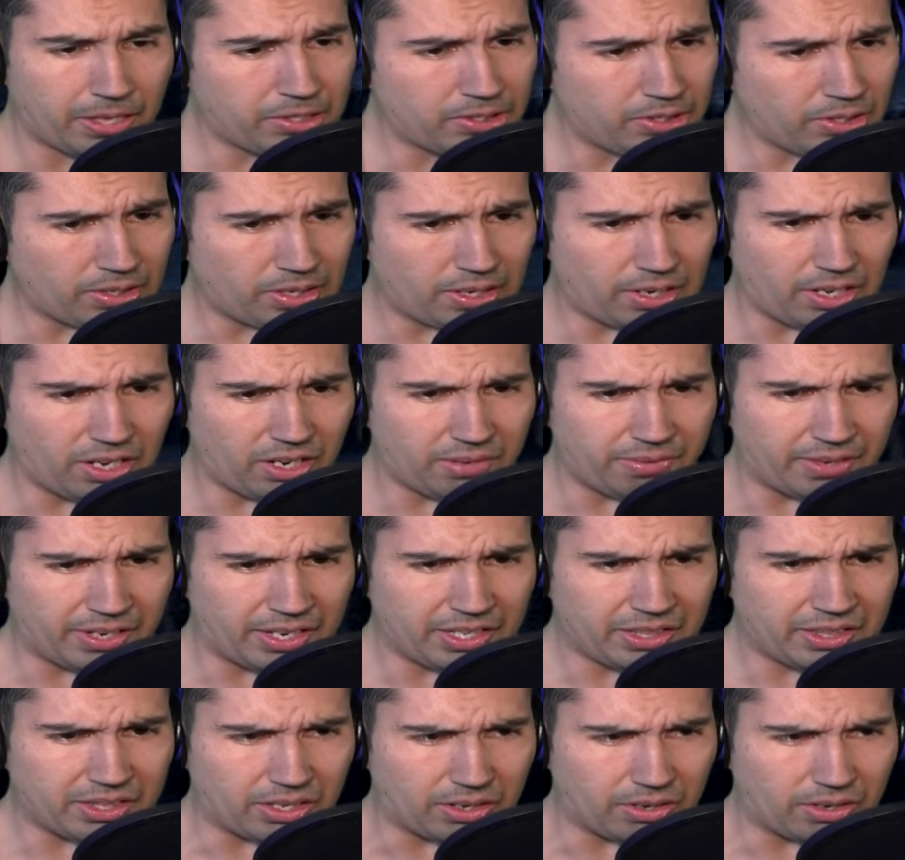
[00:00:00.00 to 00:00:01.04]
He took a hell of a
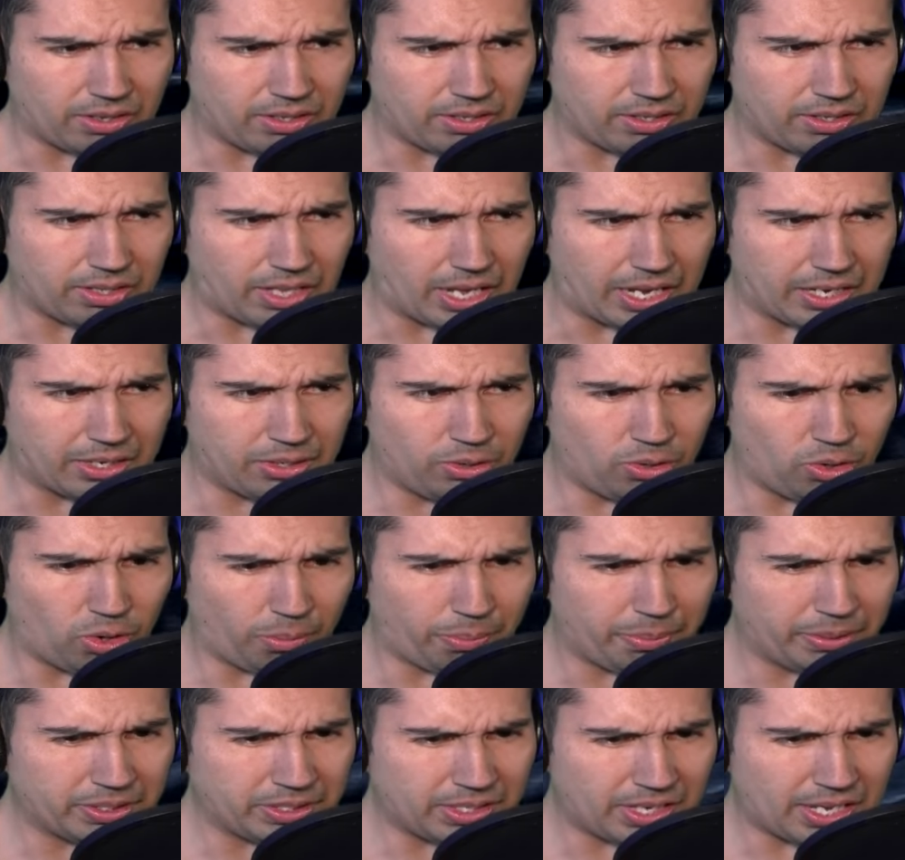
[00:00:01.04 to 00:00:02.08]
hit though. I do
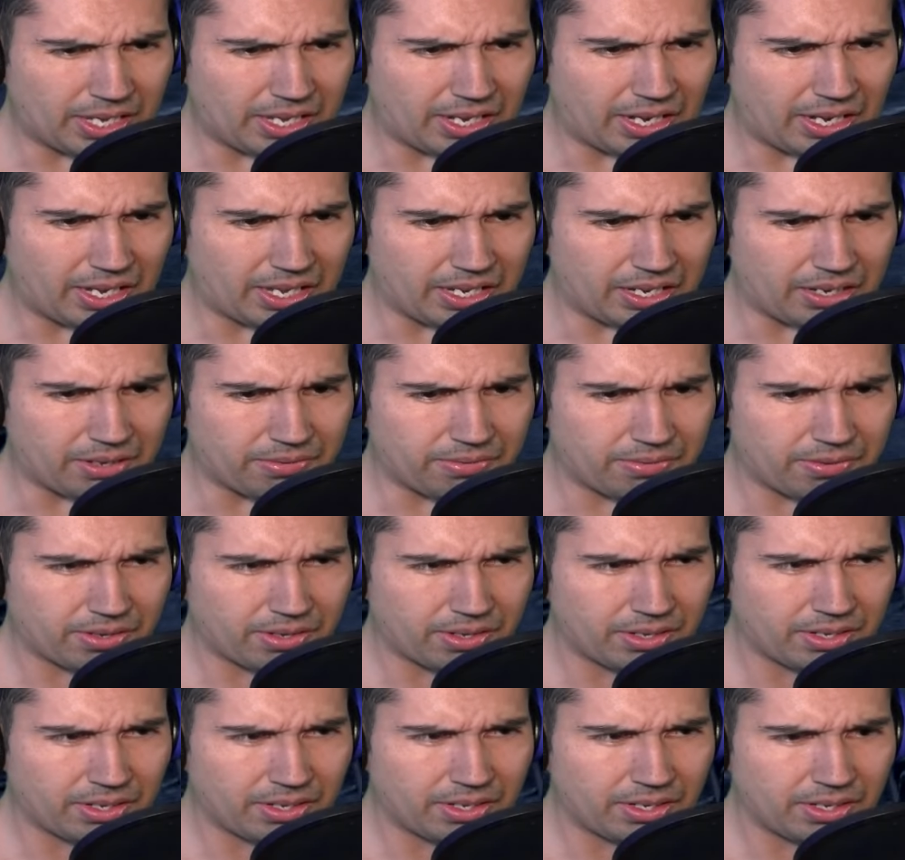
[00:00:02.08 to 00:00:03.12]
hope he's not alive.